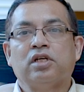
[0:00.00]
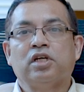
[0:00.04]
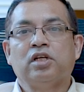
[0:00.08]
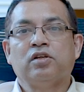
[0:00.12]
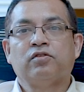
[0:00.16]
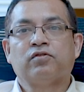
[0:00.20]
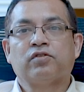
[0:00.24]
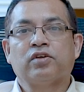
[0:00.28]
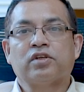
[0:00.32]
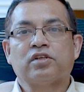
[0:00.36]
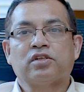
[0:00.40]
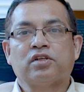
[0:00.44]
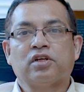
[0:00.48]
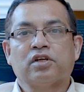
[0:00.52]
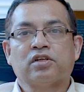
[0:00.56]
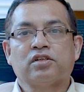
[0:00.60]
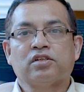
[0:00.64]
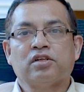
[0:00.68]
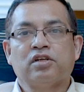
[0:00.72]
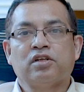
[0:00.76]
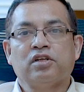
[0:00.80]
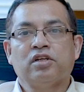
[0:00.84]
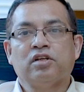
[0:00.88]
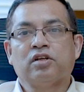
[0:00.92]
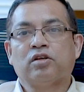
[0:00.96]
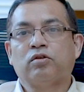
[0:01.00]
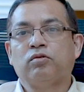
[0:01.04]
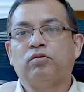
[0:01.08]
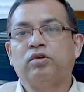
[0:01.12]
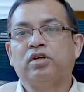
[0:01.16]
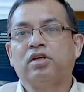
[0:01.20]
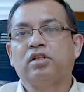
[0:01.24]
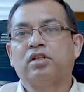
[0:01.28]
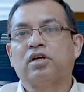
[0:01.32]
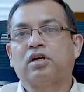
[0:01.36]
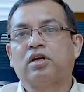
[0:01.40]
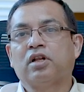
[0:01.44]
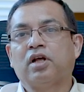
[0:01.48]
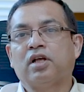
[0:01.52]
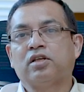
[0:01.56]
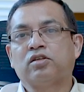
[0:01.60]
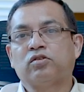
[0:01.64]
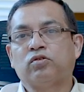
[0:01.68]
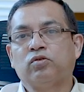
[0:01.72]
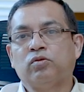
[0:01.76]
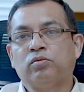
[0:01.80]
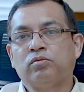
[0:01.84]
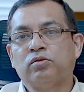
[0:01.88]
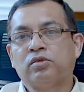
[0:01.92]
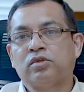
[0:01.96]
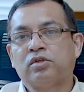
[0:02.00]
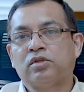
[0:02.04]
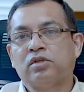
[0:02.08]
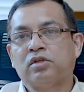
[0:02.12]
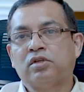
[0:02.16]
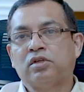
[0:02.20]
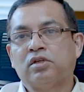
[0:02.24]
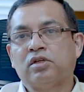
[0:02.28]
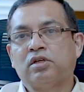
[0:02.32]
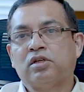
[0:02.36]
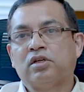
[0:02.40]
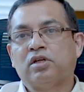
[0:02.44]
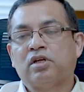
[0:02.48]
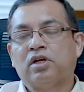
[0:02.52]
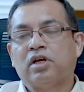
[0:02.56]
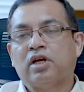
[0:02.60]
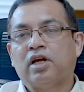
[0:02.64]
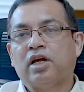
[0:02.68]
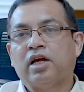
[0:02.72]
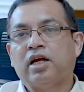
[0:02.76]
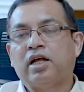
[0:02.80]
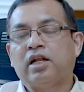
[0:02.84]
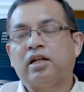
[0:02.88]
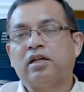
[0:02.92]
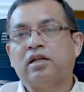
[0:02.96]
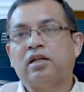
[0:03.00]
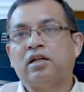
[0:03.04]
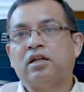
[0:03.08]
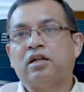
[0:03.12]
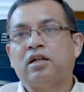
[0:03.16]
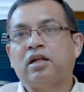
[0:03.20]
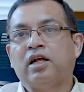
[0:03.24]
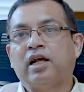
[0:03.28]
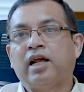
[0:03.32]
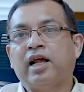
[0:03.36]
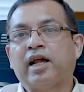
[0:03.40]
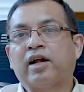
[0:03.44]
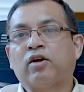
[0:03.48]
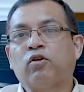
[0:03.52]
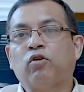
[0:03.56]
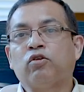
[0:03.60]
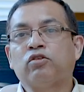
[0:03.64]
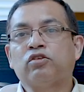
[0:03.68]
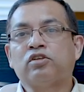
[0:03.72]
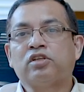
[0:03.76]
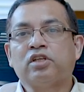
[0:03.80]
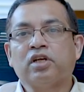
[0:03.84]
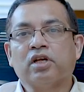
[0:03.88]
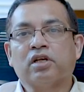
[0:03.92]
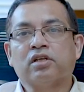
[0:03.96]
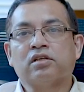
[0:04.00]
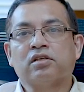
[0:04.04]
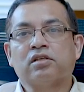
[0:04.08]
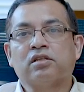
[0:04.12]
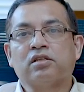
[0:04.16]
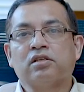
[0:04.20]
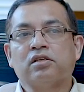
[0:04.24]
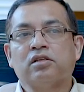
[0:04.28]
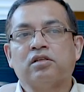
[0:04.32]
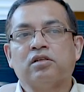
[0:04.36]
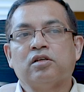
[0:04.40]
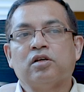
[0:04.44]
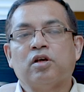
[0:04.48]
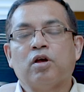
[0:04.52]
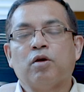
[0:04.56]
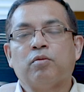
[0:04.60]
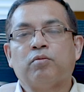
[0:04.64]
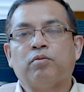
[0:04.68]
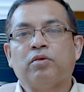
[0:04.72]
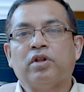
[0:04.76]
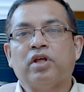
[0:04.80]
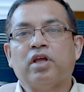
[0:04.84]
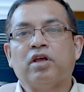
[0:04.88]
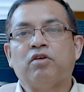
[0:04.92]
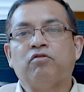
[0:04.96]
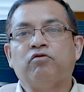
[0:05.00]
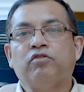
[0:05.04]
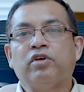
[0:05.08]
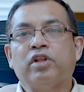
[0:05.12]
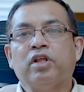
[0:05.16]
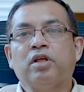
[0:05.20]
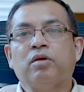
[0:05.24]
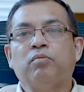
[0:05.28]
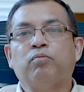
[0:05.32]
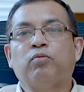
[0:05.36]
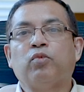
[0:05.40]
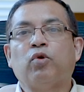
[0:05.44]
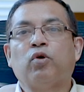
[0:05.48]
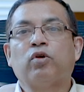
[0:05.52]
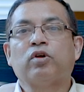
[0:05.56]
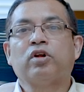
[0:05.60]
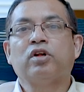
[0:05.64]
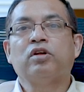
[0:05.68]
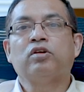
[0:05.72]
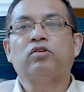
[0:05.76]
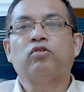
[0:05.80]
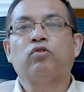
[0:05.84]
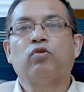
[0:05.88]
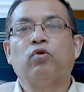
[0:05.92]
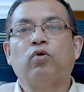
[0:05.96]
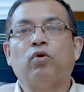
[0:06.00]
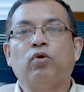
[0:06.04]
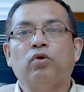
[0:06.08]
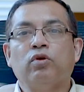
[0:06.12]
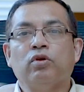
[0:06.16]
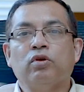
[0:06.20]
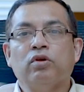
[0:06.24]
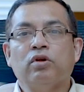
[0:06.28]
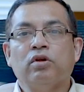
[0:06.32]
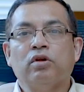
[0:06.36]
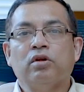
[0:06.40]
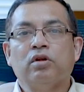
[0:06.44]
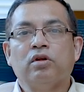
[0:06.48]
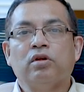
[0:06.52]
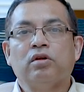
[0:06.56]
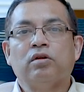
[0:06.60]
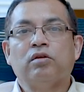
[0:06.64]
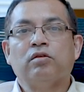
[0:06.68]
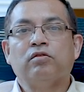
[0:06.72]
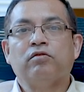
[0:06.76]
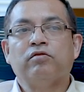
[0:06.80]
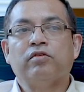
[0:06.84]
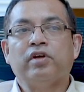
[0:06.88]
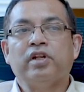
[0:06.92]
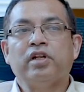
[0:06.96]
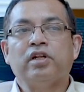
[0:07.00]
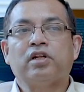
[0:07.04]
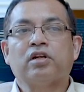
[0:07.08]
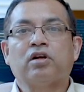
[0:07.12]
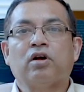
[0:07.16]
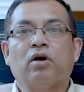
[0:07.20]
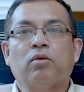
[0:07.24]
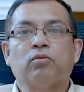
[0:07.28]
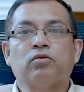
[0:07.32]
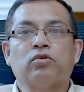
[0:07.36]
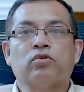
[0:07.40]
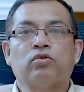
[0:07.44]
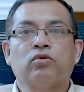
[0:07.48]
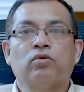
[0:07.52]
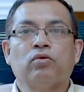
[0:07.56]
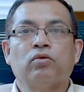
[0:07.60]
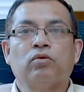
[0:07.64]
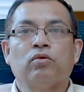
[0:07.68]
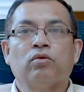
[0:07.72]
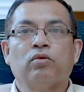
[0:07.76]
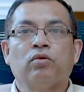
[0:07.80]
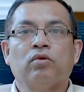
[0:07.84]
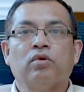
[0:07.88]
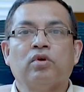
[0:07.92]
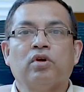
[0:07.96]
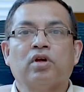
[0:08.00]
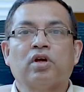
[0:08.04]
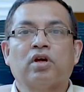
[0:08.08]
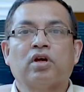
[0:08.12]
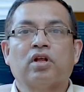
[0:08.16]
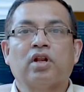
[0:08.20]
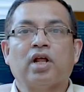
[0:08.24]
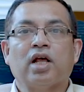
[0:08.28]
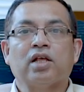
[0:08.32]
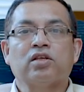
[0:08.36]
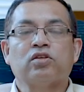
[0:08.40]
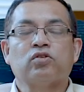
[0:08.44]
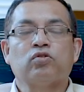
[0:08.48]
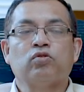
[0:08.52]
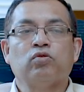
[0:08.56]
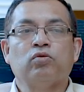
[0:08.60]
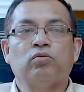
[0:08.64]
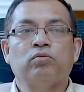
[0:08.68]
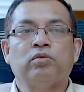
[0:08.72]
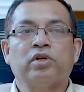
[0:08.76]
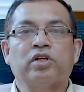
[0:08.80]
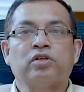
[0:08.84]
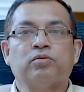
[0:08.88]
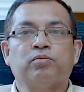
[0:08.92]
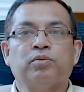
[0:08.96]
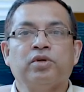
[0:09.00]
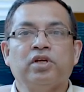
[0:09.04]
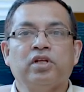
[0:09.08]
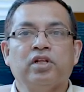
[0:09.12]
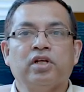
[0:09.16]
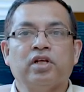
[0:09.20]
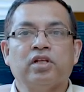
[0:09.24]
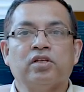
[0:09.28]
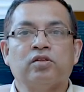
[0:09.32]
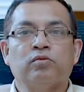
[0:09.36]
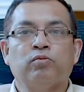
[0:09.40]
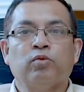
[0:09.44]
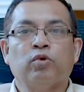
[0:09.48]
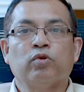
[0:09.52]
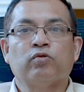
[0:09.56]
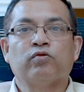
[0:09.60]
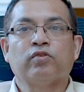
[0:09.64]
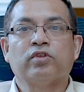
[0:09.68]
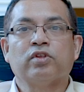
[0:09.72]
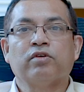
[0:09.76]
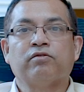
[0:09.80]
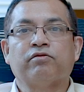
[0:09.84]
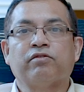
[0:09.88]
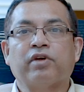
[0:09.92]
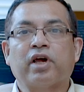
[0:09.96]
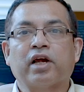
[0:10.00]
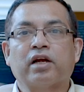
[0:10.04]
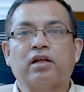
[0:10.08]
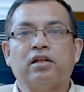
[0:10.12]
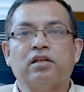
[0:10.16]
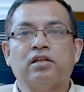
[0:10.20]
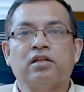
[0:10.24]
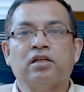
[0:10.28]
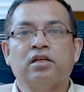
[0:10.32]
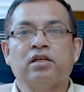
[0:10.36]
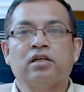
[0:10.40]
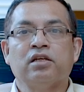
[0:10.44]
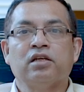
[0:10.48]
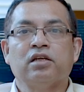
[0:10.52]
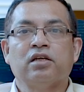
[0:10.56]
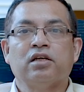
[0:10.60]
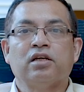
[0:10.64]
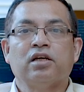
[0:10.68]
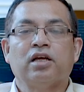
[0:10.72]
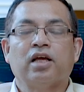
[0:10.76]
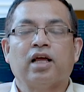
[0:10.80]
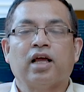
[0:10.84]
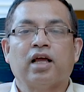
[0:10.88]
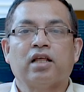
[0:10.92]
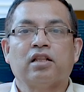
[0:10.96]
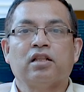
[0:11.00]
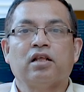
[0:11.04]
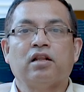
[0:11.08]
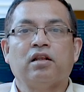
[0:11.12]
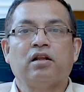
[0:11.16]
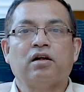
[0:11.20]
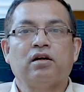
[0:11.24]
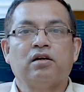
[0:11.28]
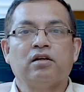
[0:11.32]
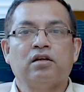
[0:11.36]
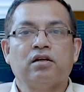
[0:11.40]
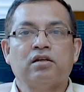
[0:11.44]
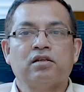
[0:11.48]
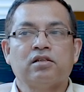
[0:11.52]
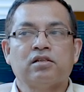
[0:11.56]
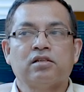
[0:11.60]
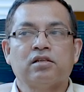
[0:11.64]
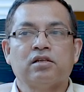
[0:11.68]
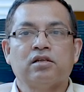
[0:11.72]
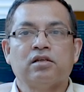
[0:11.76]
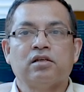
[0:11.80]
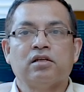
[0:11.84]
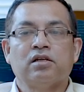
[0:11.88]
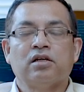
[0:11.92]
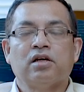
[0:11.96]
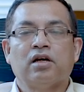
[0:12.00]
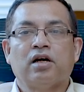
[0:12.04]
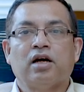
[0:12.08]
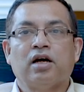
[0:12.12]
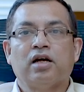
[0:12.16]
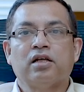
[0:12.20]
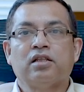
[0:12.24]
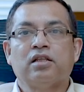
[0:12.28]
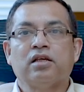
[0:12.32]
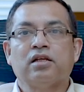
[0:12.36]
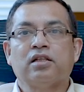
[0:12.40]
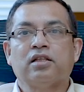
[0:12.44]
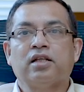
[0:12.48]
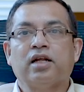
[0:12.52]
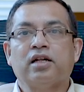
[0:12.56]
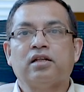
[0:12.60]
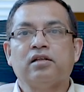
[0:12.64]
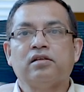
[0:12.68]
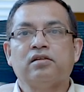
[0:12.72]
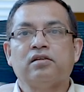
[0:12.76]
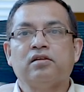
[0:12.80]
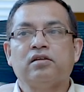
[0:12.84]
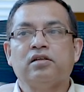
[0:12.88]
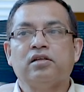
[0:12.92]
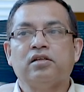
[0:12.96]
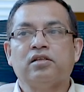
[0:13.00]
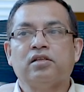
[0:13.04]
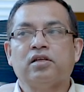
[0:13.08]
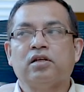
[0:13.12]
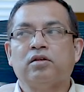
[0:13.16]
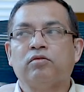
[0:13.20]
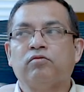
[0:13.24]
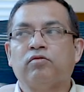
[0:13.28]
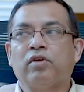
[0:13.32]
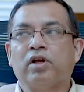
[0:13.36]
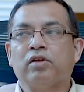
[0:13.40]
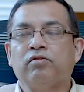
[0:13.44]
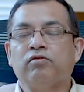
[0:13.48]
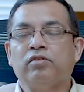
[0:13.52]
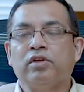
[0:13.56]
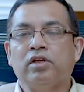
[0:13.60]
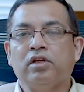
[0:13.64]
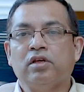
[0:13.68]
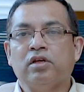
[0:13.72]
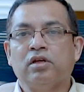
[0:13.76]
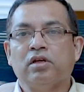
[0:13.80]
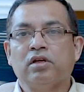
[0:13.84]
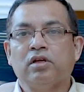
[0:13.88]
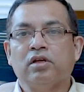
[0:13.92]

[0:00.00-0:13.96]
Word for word: infrastructure, including the classrooms, and acoustics play a very important role when it comes to classroom experience, both for the faculty and the learners. I think that is the reason why we